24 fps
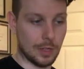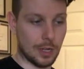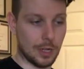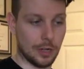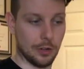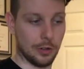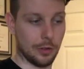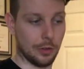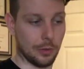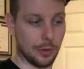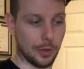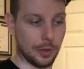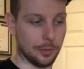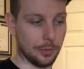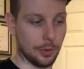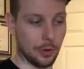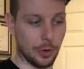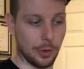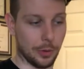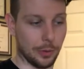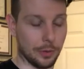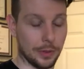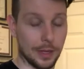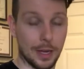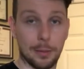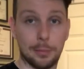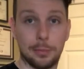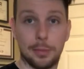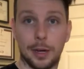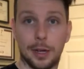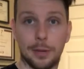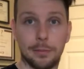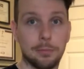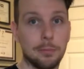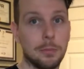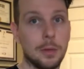don't know where I'm going with that,
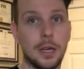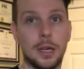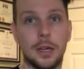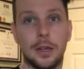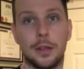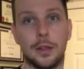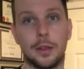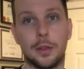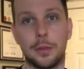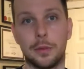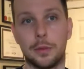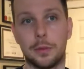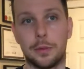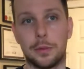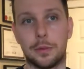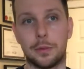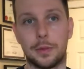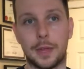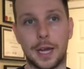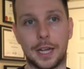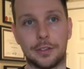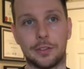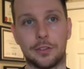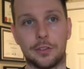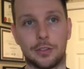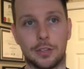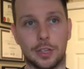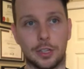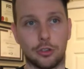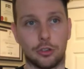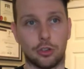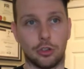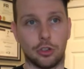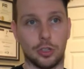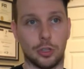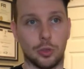but that's
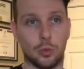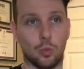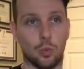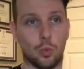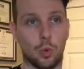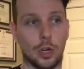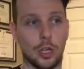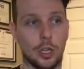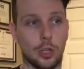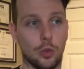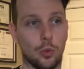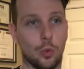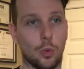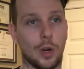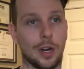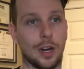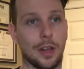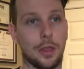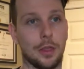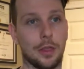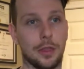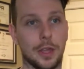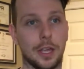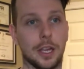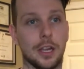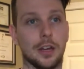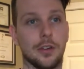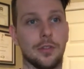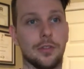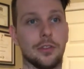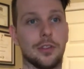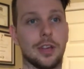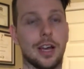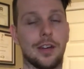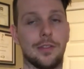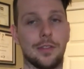essentially what you want to think
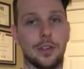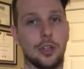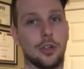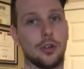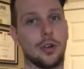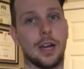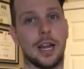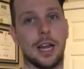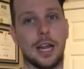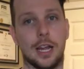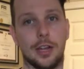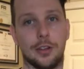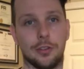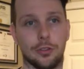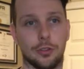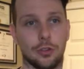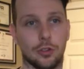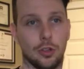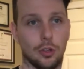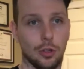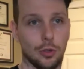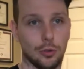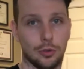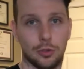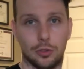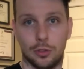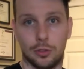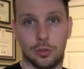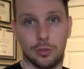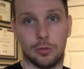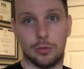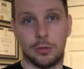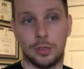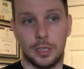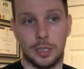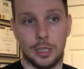of, is having your hands as close
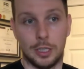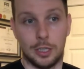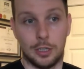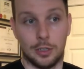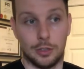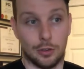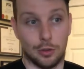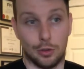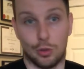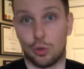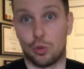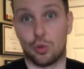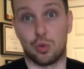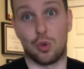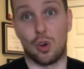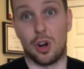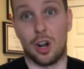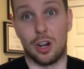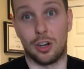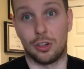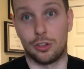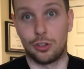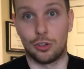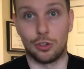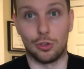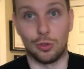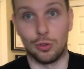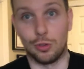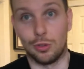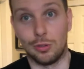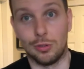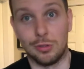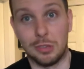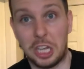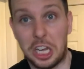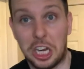to the
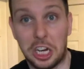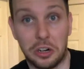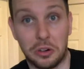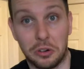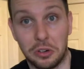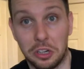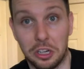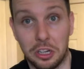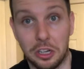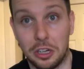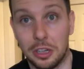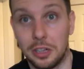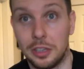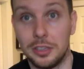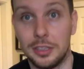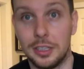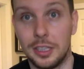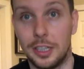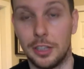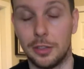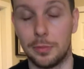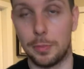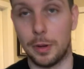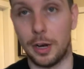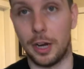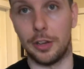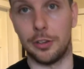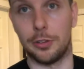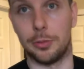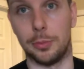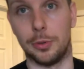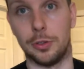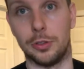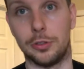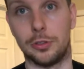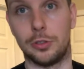crotchal area as
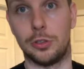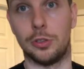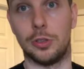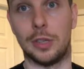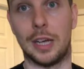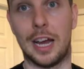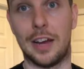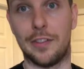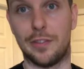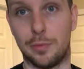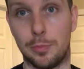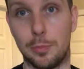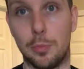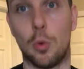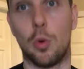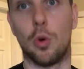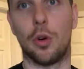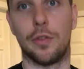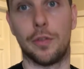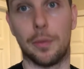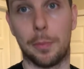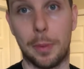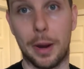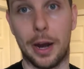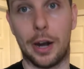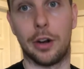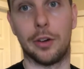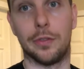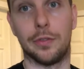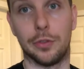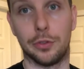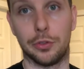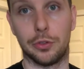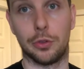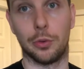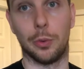possible to have more of a
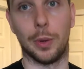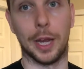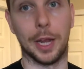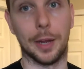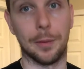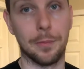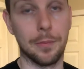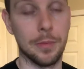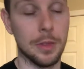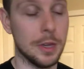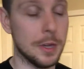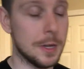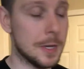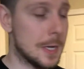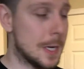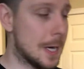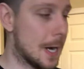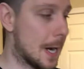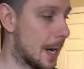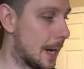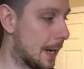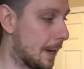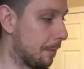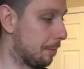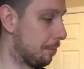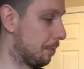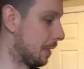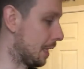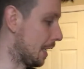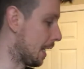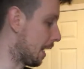powerful swing. The